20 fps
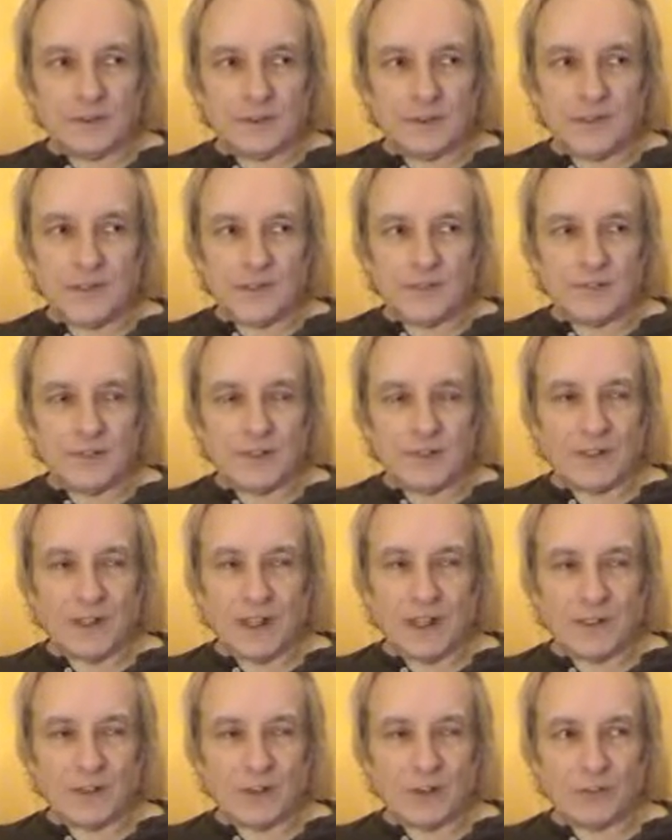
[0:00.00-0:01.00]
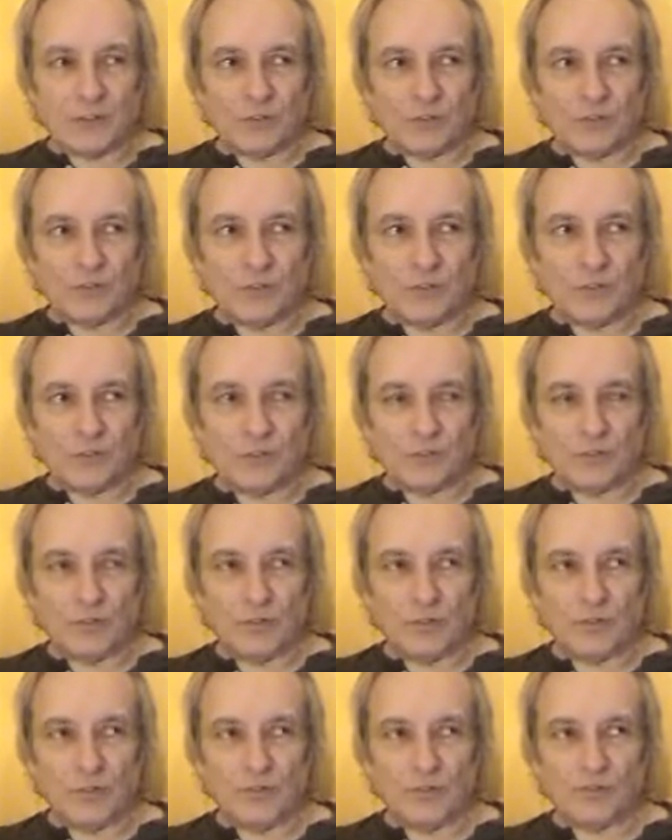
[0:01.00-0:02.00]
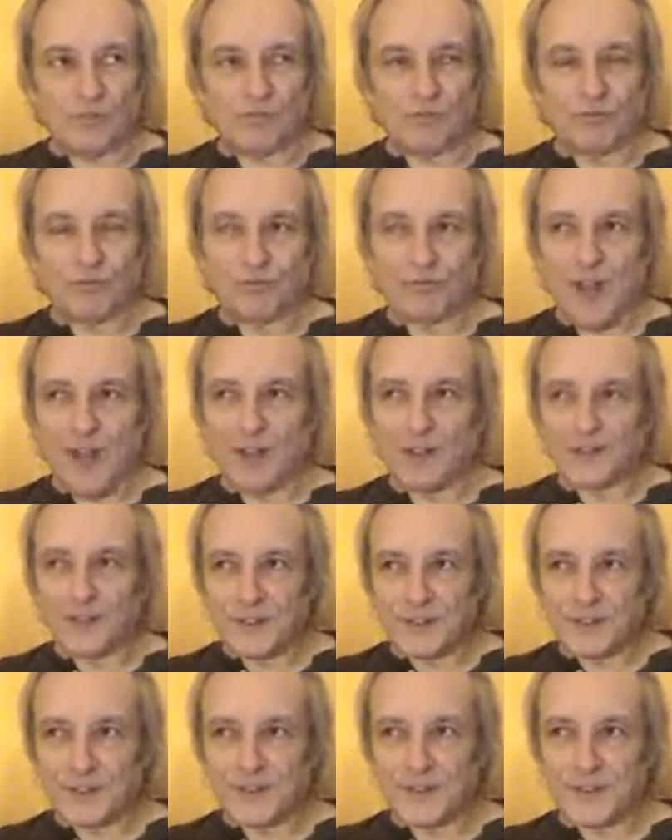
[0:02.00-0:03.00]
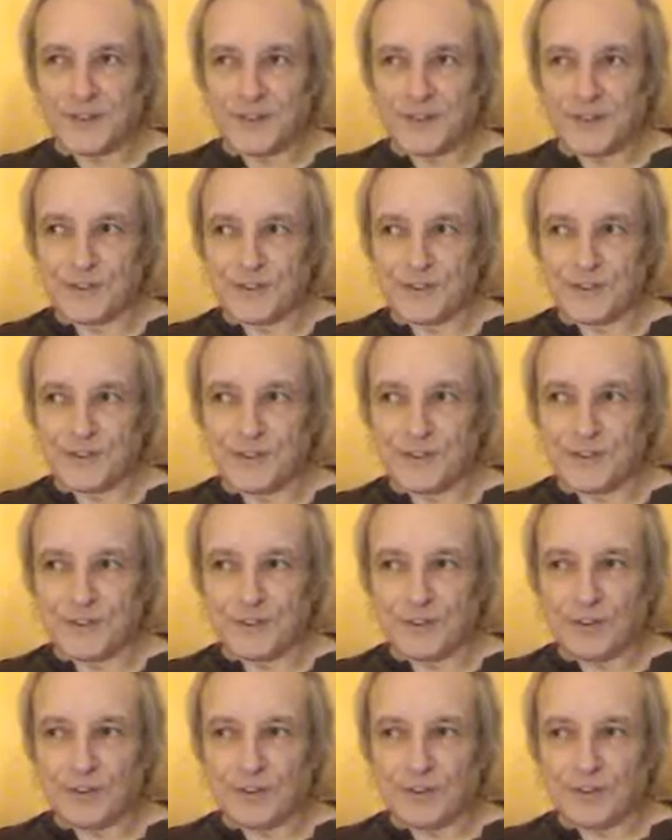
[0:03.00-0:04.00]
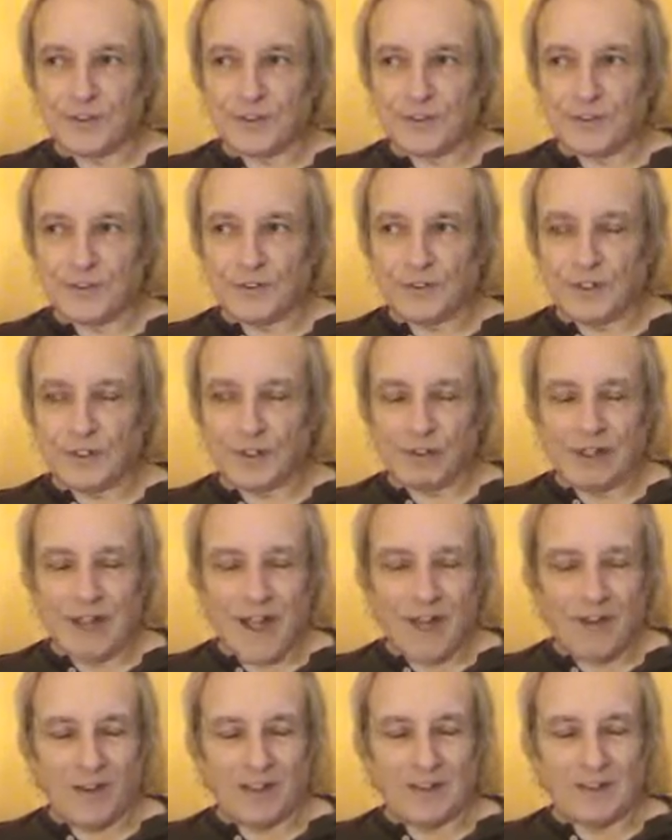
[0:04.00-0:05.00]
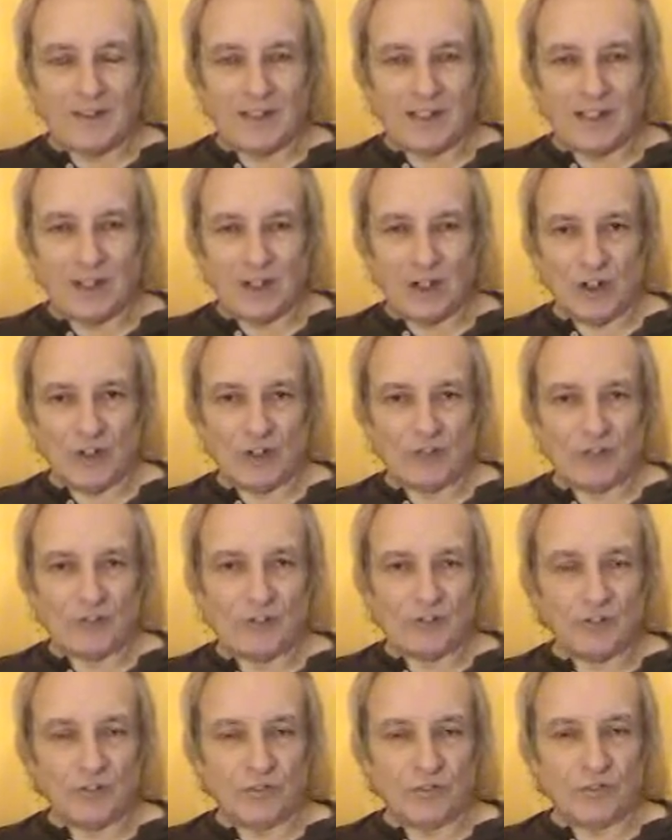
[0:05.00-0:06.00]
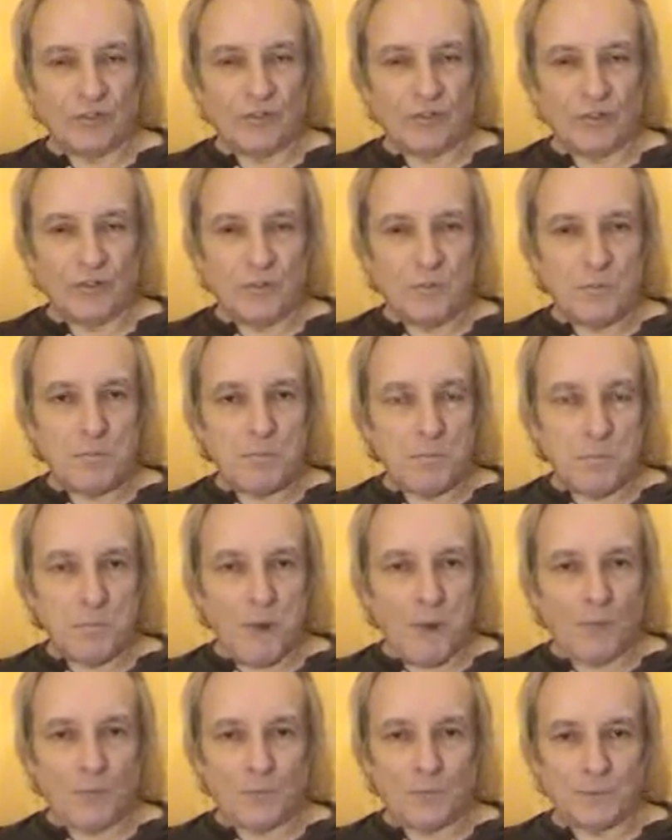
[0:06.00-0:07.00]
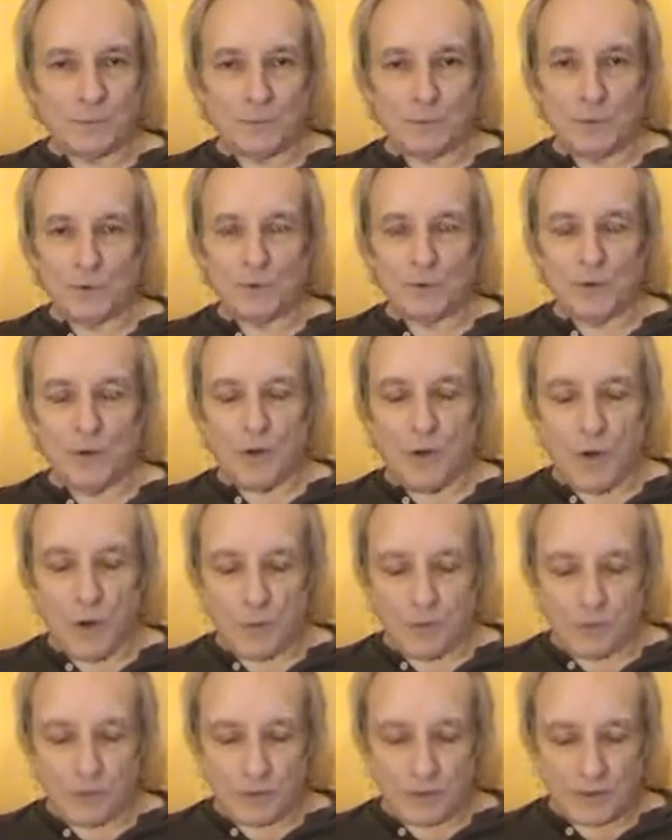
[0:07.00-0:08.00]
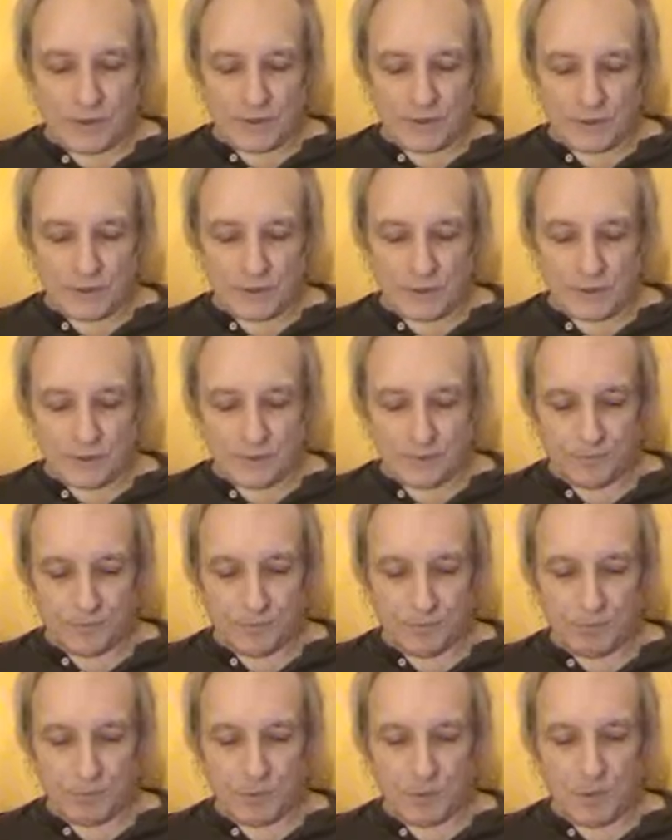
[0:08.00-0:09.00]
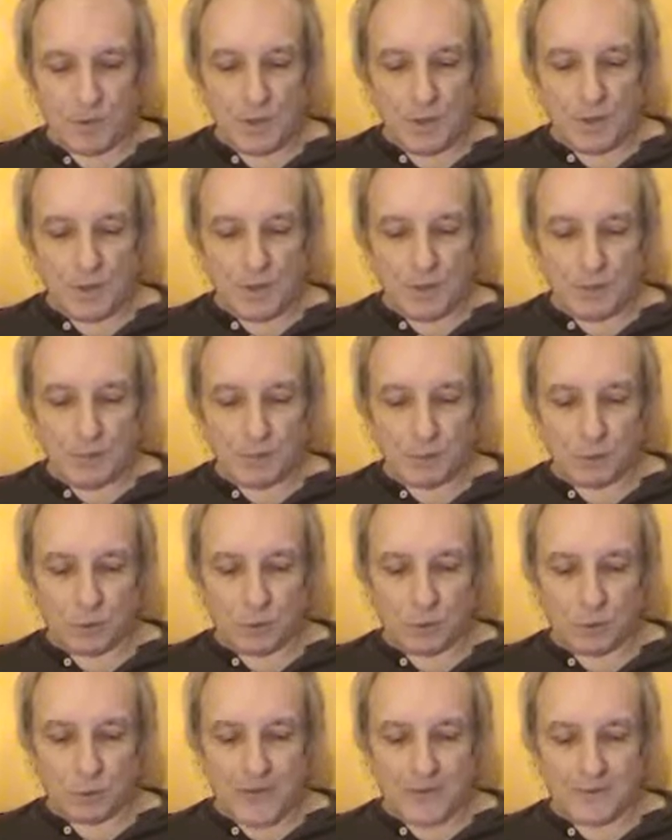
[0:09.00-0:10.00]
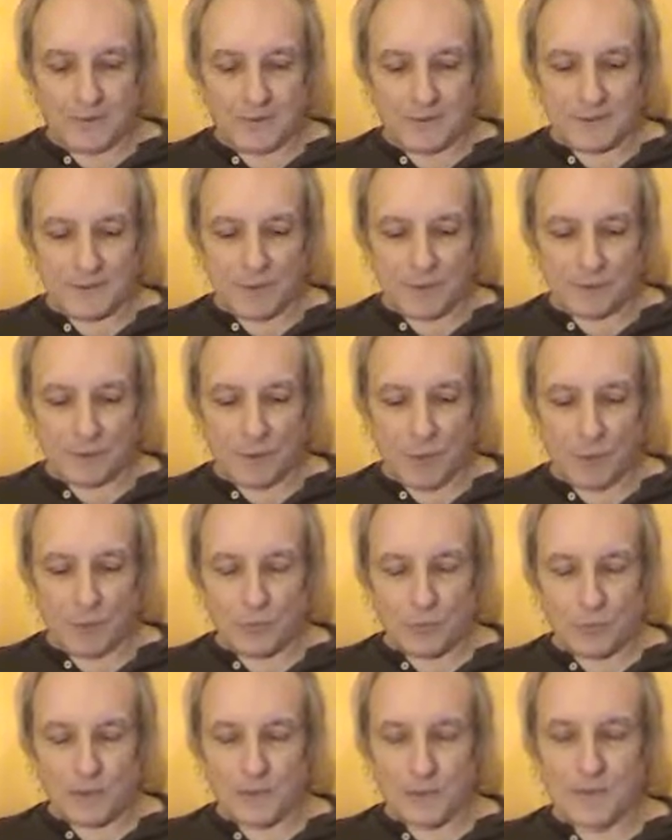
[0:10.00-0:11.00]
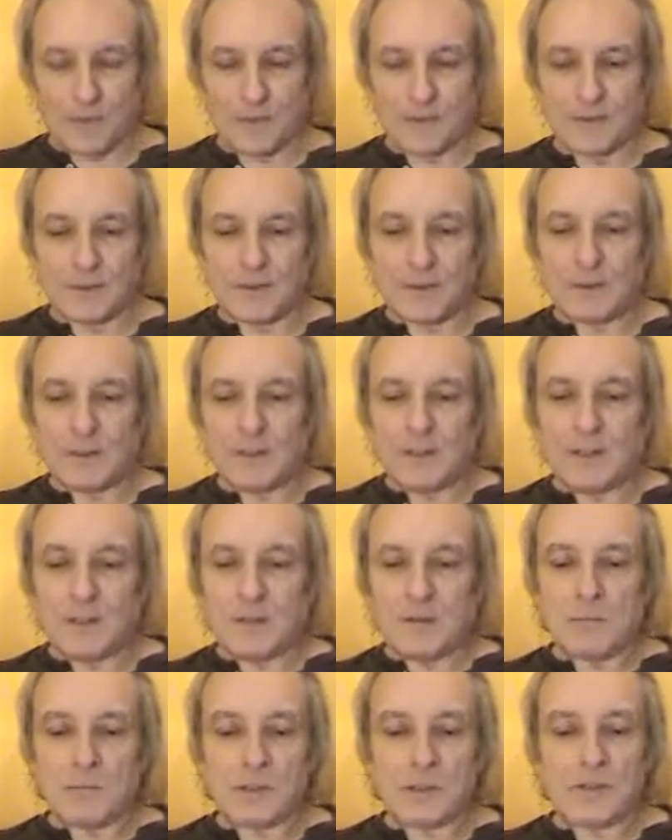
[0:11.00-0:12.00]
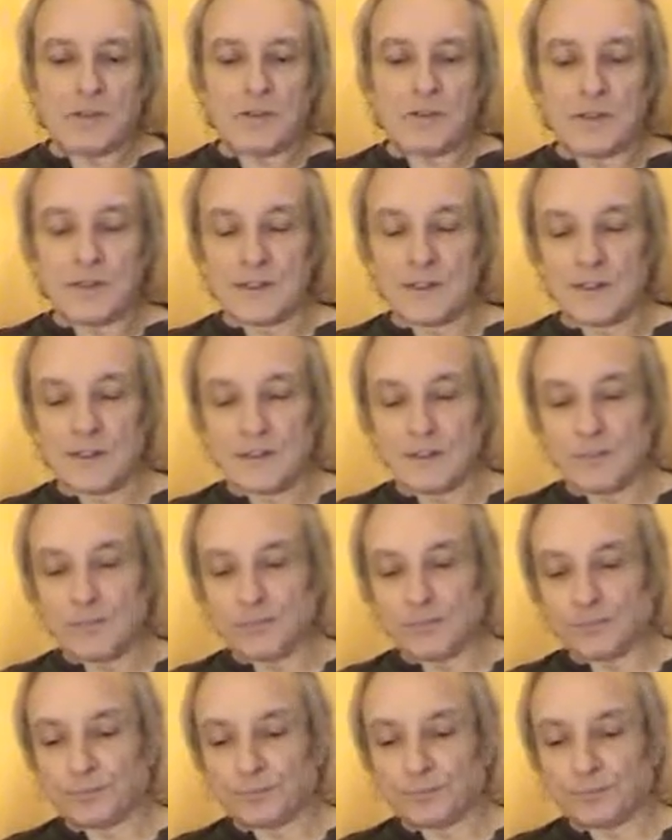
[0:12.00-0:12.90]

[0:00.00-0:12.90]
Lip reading: as if it kind of validates the reality of multiple objects, the pluralities of objects, because this,